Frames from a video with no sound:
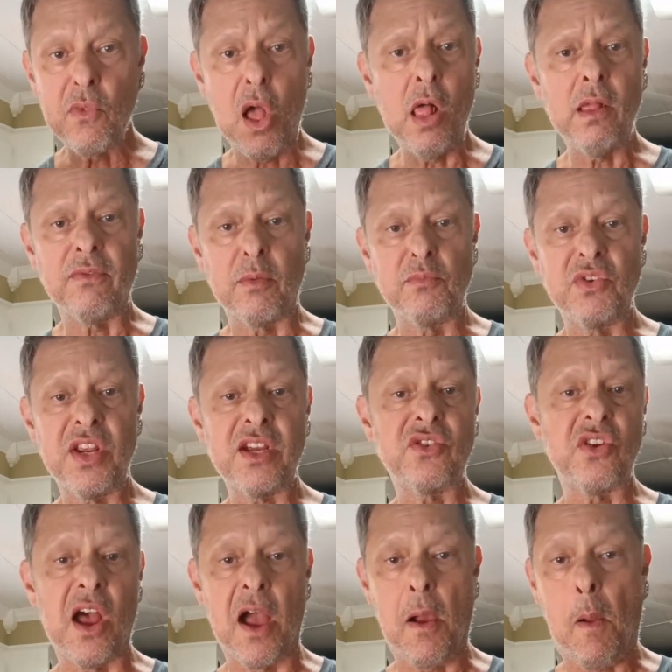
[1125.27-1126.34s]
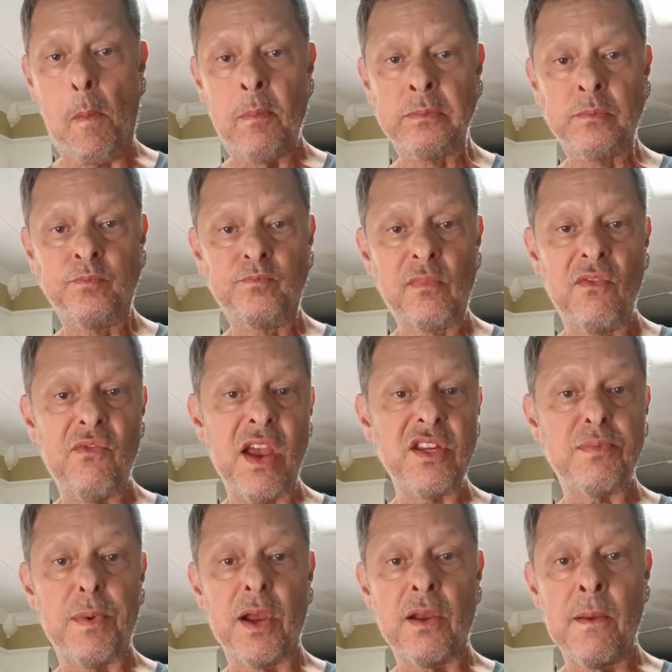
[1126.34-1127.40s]
All of them. TikTok,
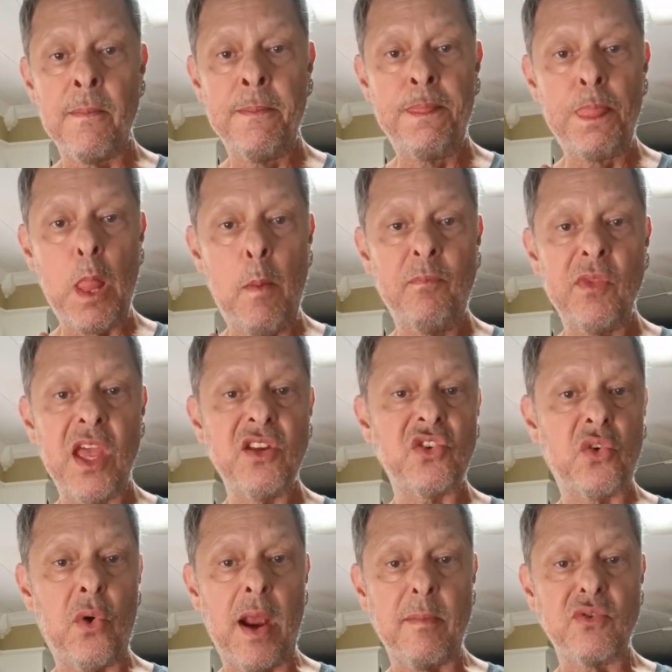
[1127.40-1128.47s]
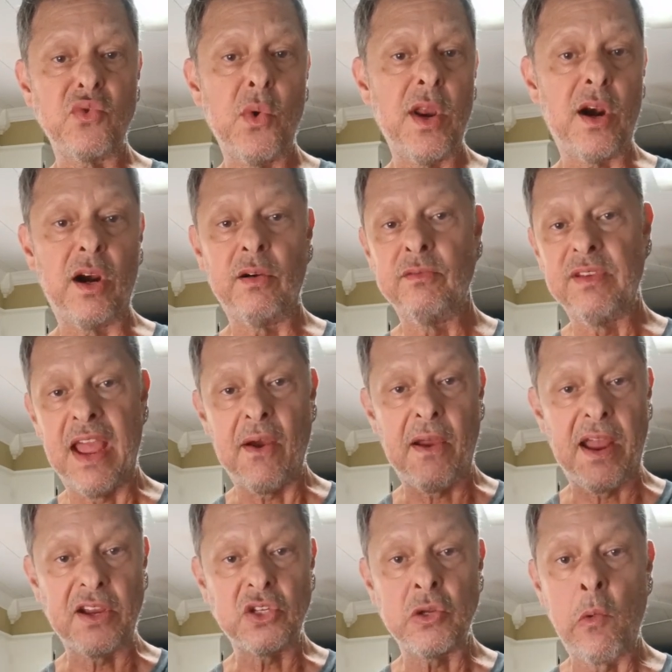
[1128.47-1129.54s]
Facebook, Instagram, Twitter, now
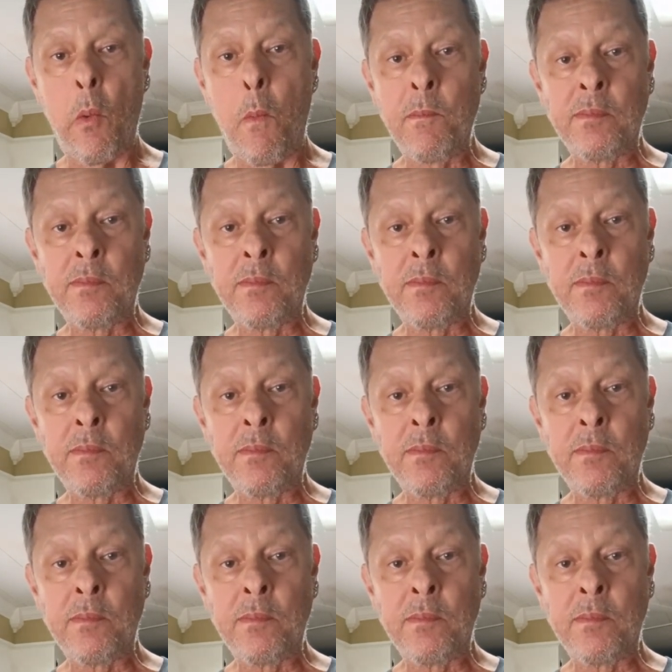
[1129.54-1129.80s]
X.